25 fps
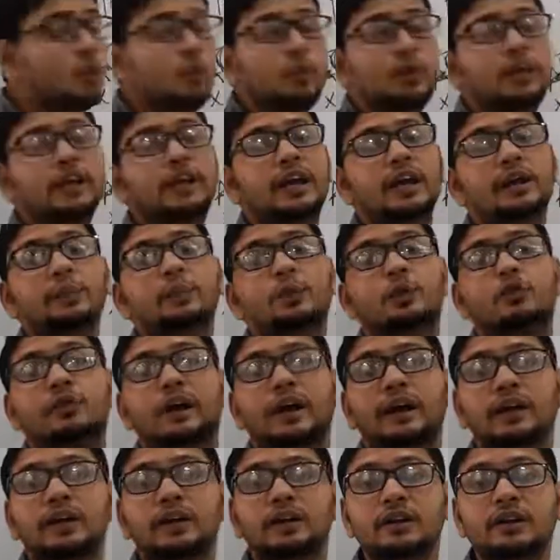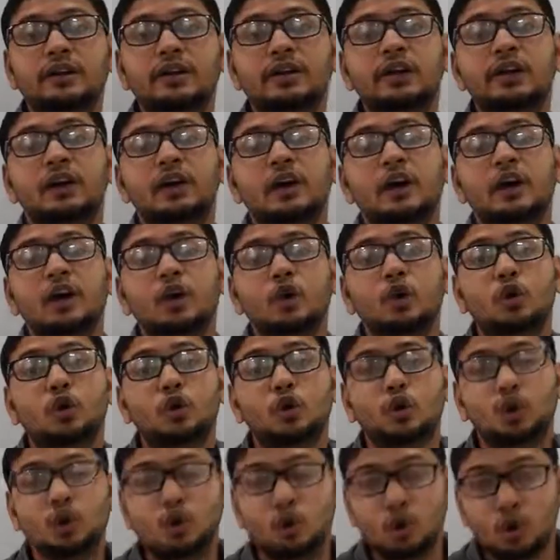we can provide a
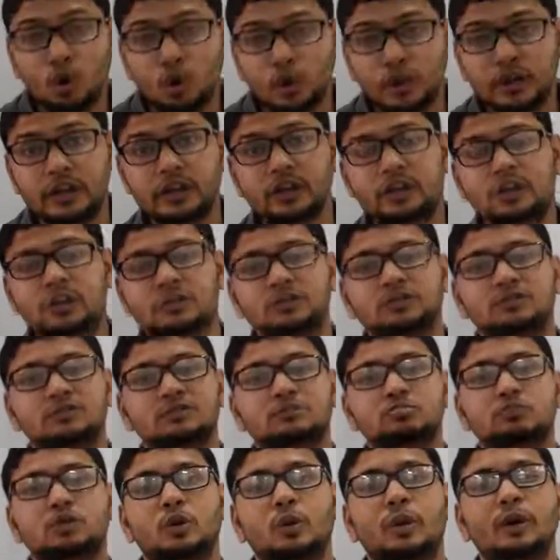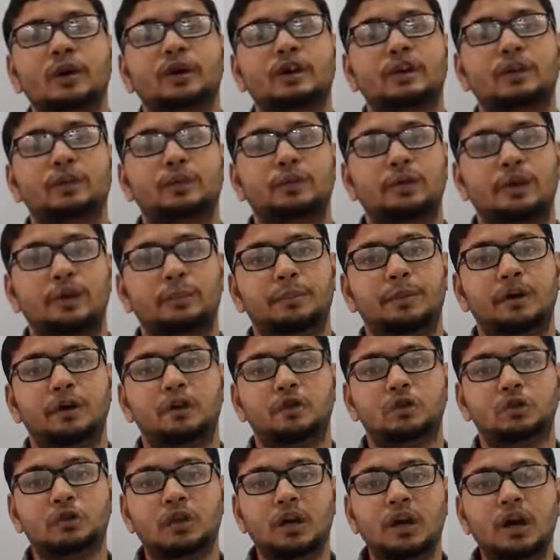good quality
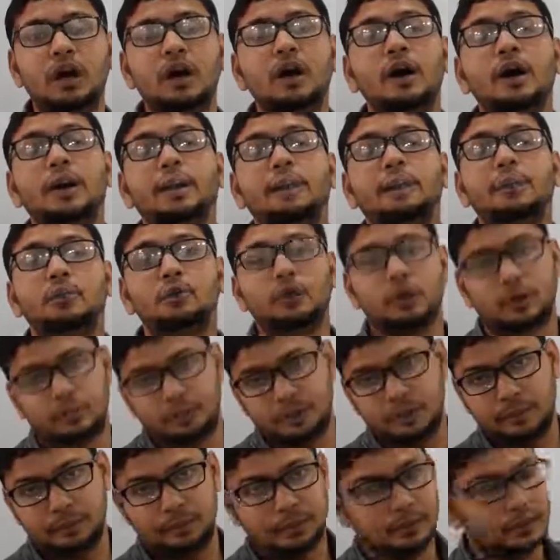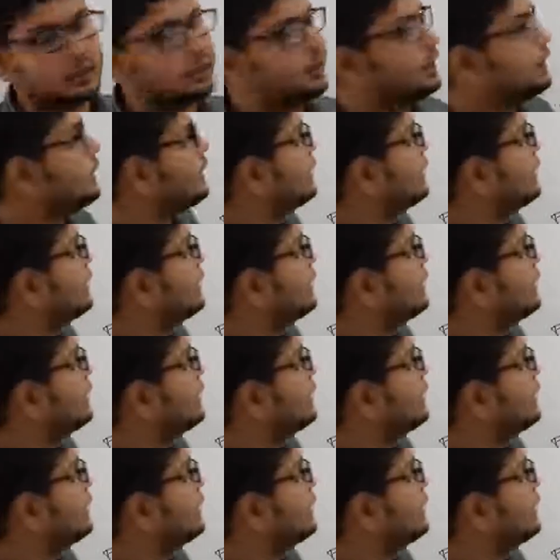treatment to the poor people.